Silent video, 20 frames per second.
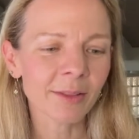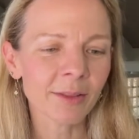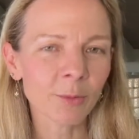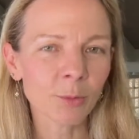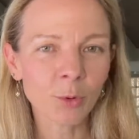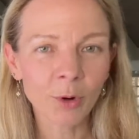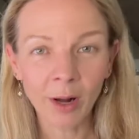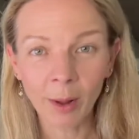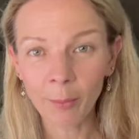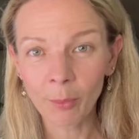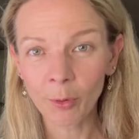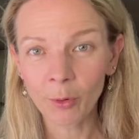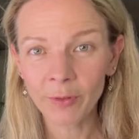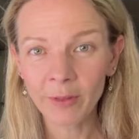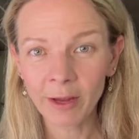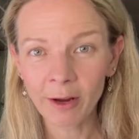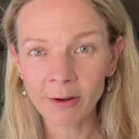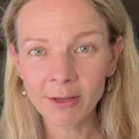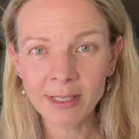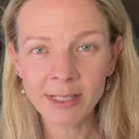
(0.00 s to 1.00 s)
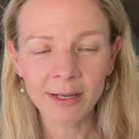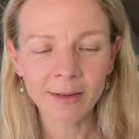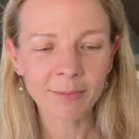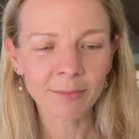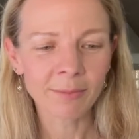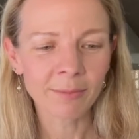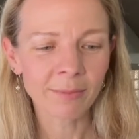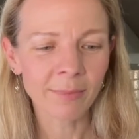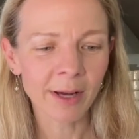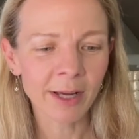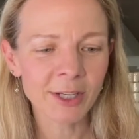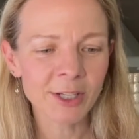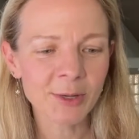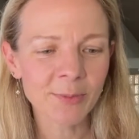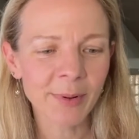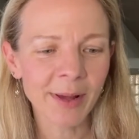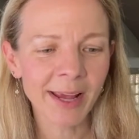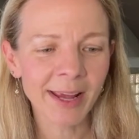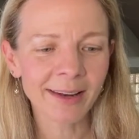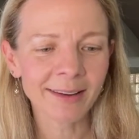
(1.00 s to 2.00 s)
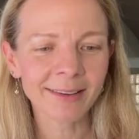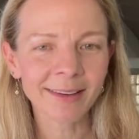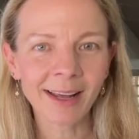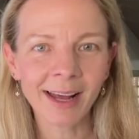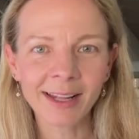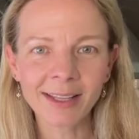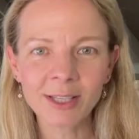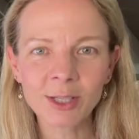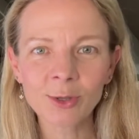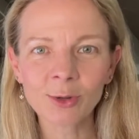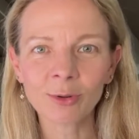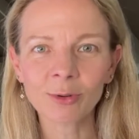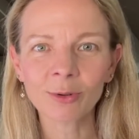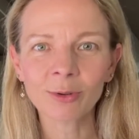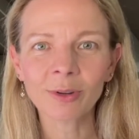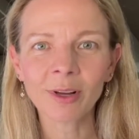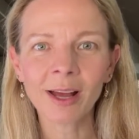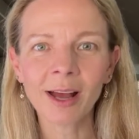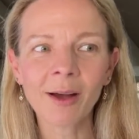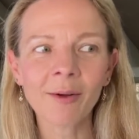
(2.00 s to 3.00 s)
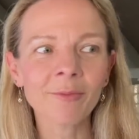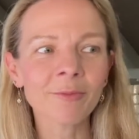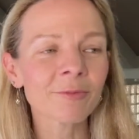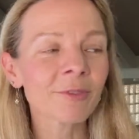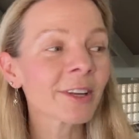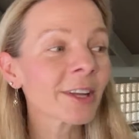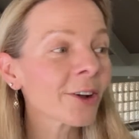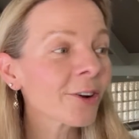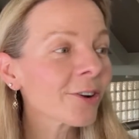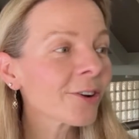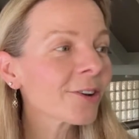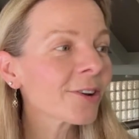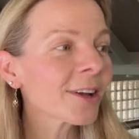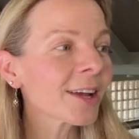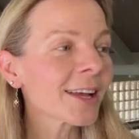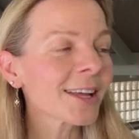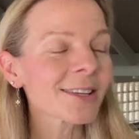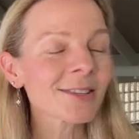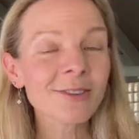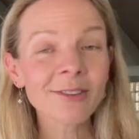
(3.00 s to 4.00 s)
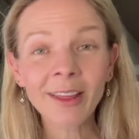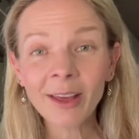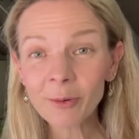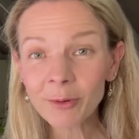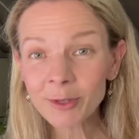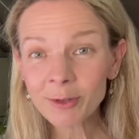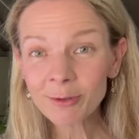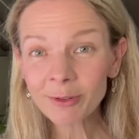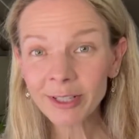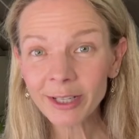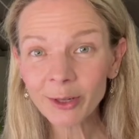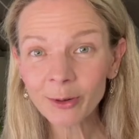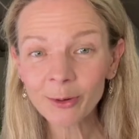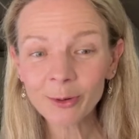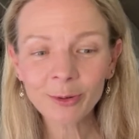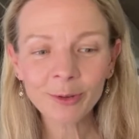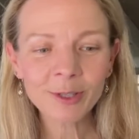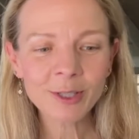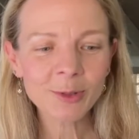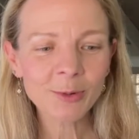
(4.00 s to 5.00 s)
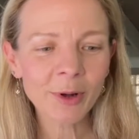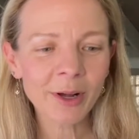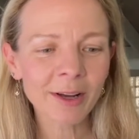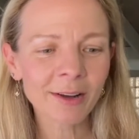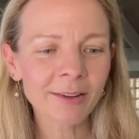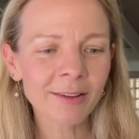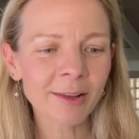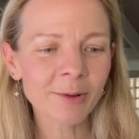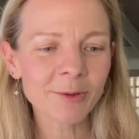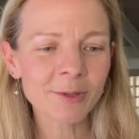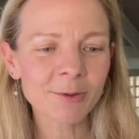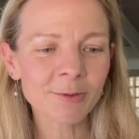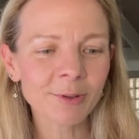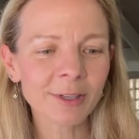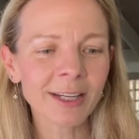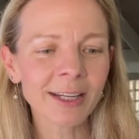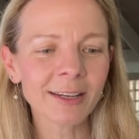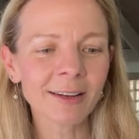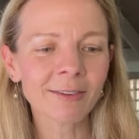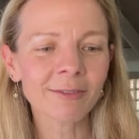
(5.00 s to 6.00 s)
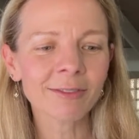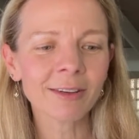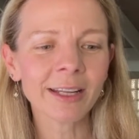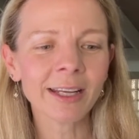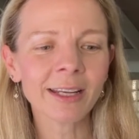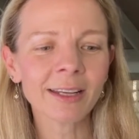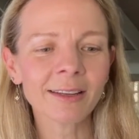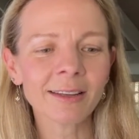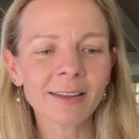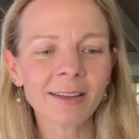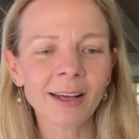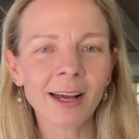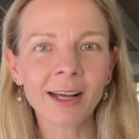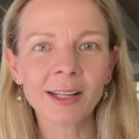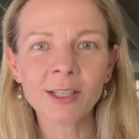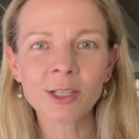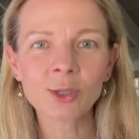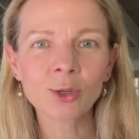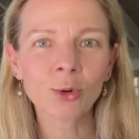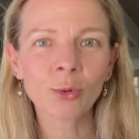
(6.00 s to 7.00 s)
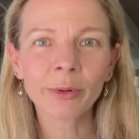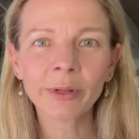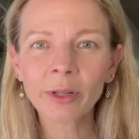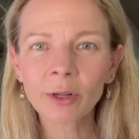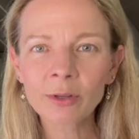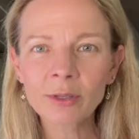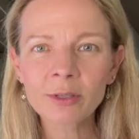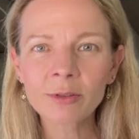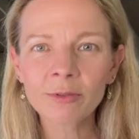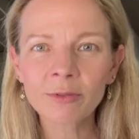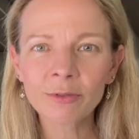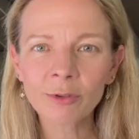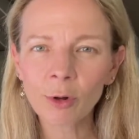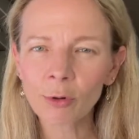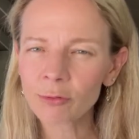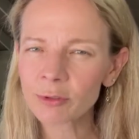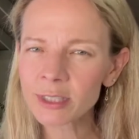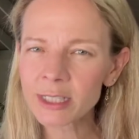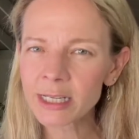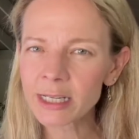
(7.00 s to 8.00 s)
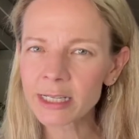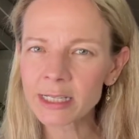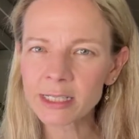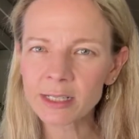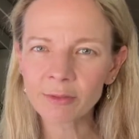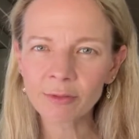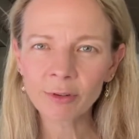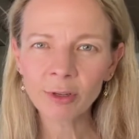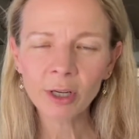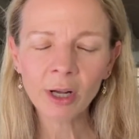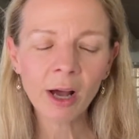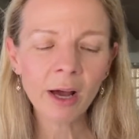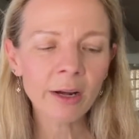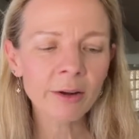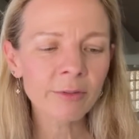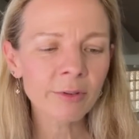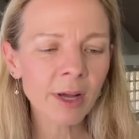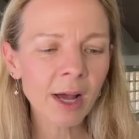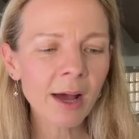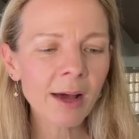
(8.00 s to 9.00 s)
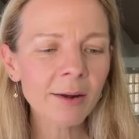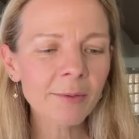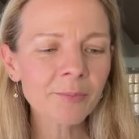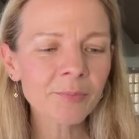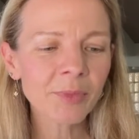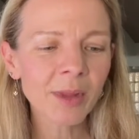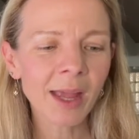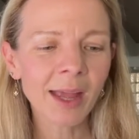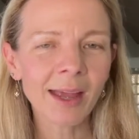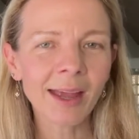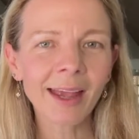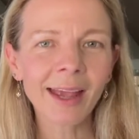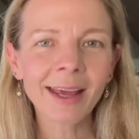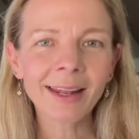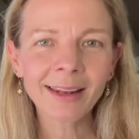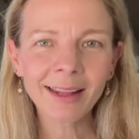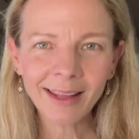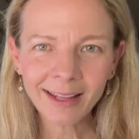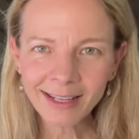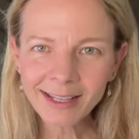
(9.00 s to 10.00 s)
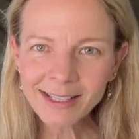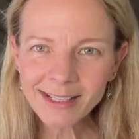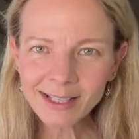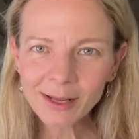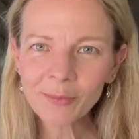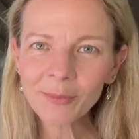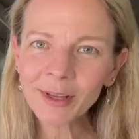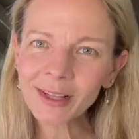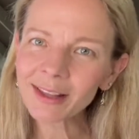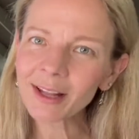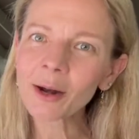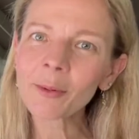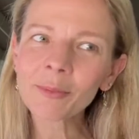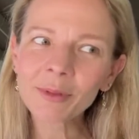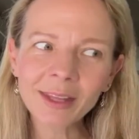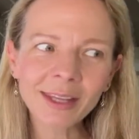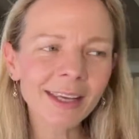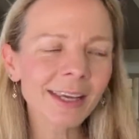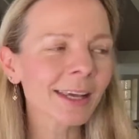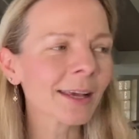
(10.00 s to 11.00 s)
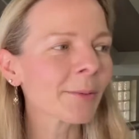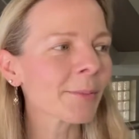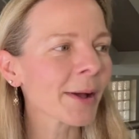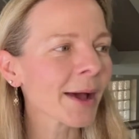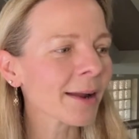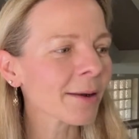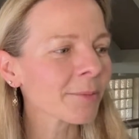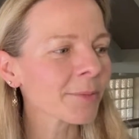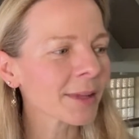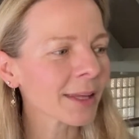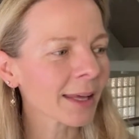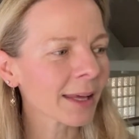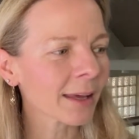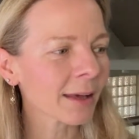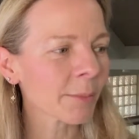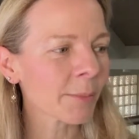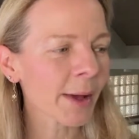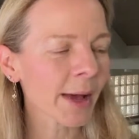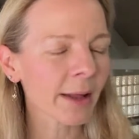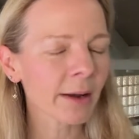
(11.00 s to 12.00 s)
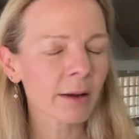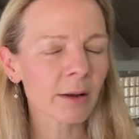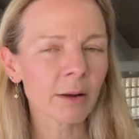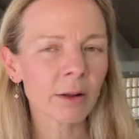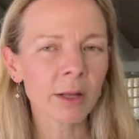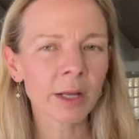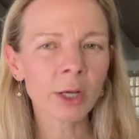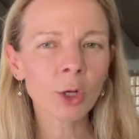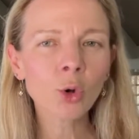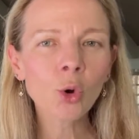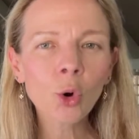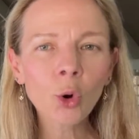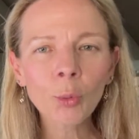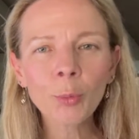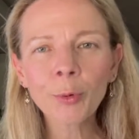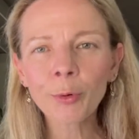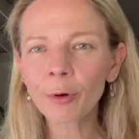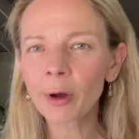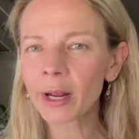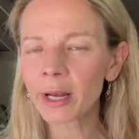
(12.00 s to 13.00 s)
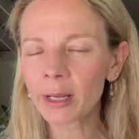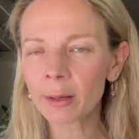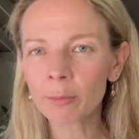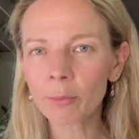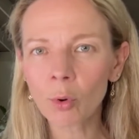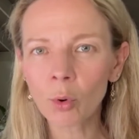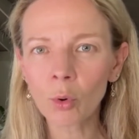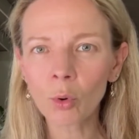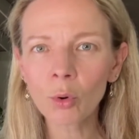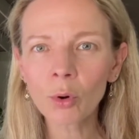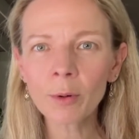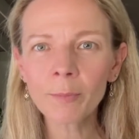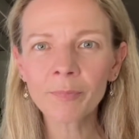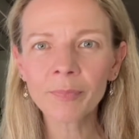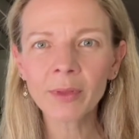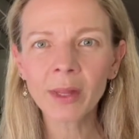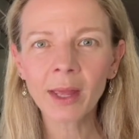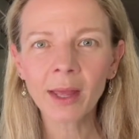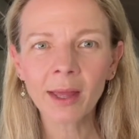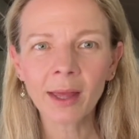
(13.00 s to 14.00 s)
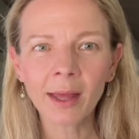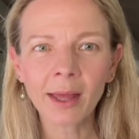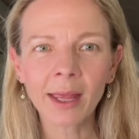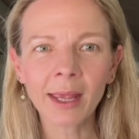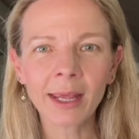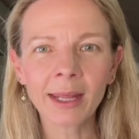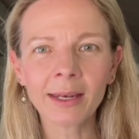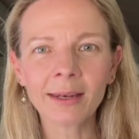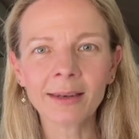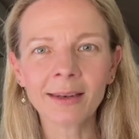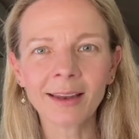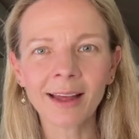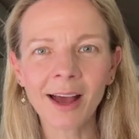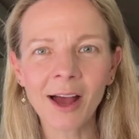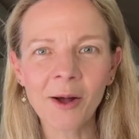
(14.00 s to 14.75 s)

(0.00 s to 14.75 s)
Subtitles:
what I bought there is in my Japan yarn store video. So that was really cool as well. That was a really lovely yarn store with lots of novelty and different kind of yarn. And it is something that I'm thinking about. I'm thinking about incorporating more in